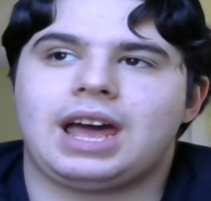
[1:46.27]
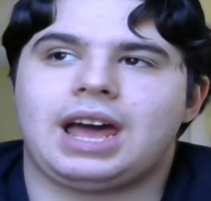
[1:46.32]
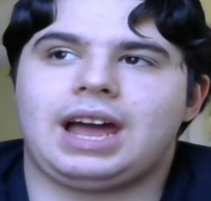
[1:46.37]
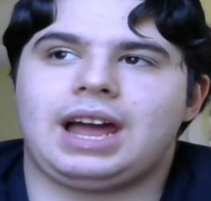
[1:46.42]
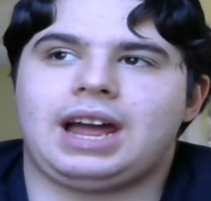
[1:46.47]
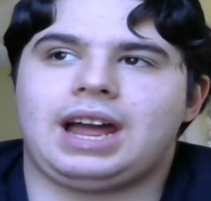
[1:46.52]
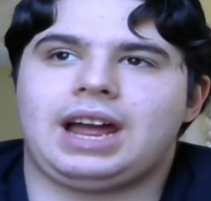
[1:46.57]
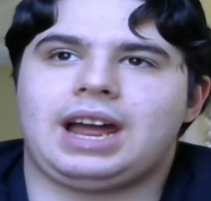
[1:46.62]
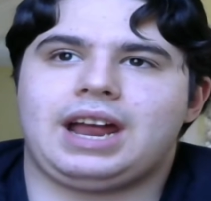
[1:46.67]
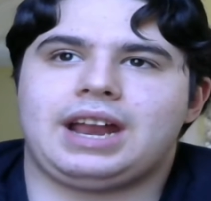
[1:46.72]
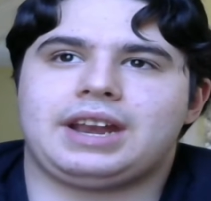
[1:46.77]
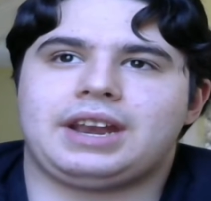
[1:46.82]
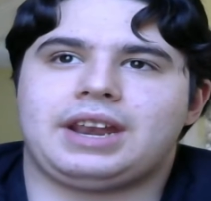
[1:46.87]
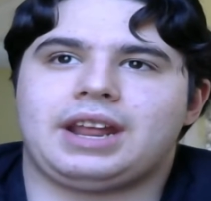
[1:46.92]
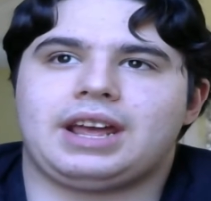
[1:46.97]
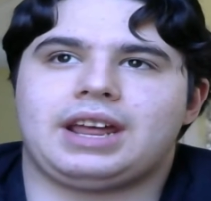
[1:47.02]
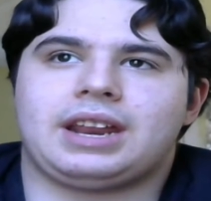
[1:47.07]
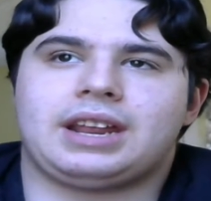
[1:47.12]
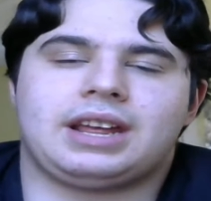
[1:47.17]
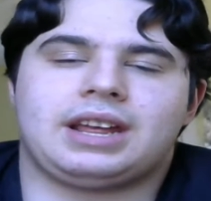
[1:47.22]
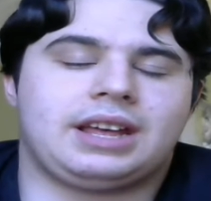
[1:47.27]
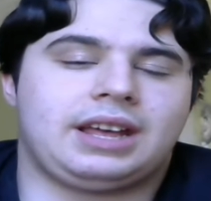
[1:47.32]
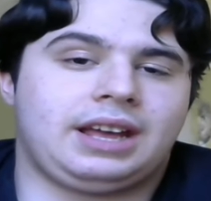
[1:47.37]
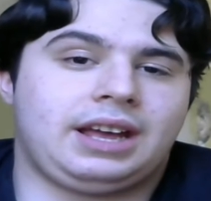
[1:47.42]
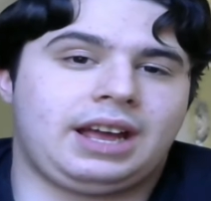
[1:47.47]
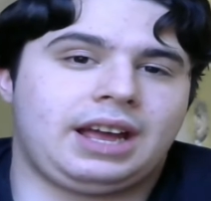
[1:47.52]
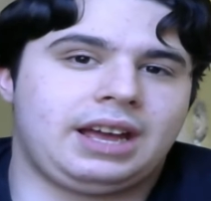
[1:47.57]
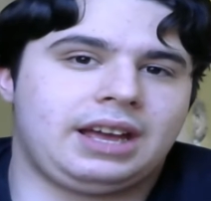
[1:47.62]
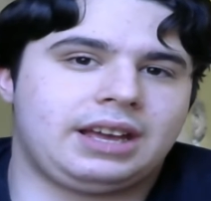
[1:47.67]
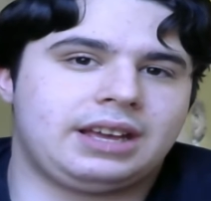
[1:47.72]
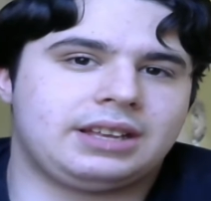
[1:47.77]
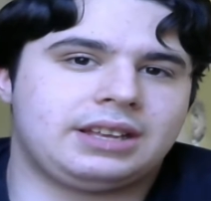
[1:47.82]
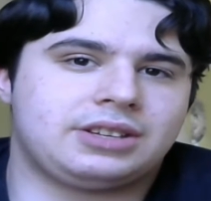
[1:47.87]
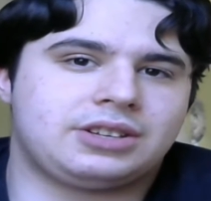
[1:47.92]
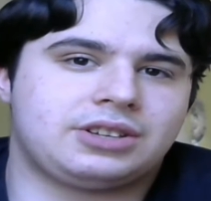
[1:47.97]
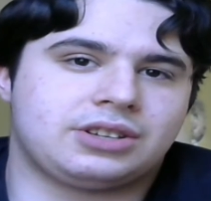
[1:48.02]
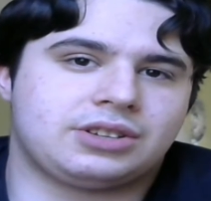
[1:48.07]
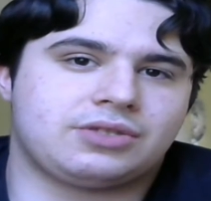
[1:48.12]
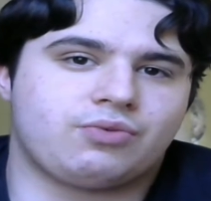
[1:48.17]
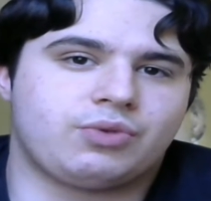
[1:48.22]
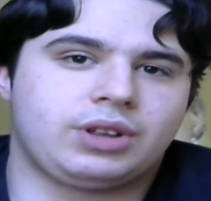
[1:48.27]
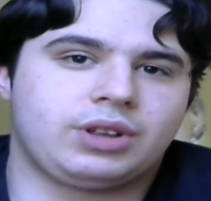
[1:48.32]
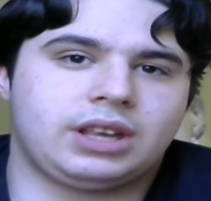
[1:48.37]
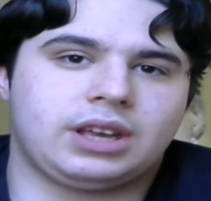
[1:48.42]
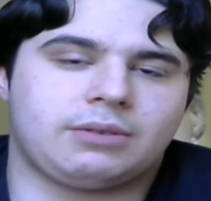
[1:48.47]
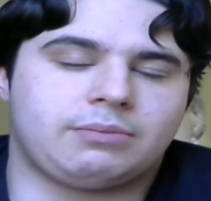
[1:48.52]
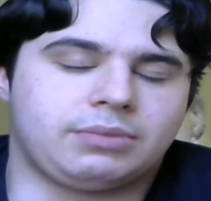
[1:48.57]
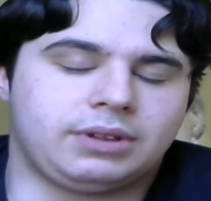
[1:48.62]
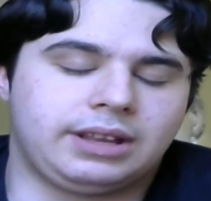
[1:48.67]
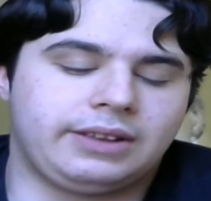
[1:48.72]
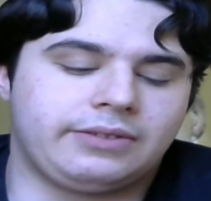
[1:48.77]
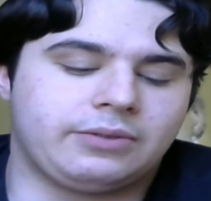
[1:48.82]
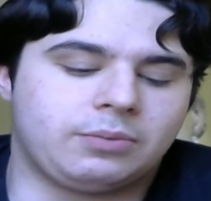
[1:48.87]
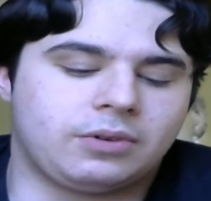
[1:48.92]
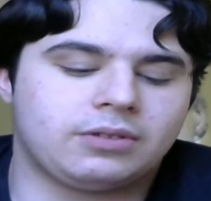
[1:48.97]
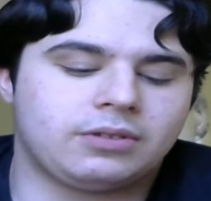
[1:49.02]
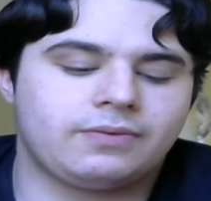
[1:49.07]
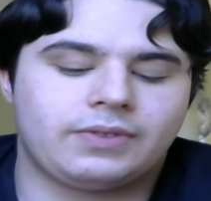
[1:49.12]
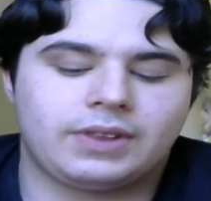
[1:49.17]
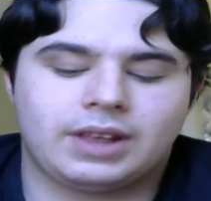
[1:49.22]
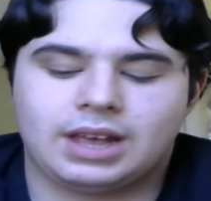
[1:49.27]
And it's just really unbelievable.